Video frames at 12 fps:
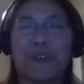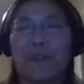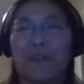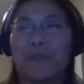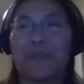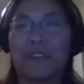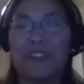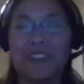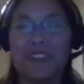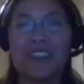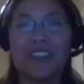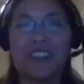so
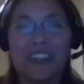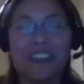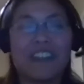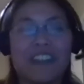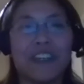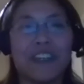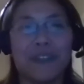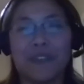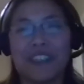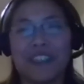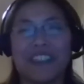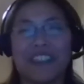they know
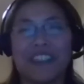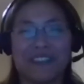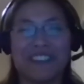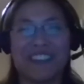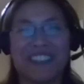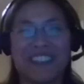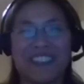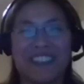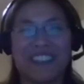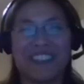what the difference is.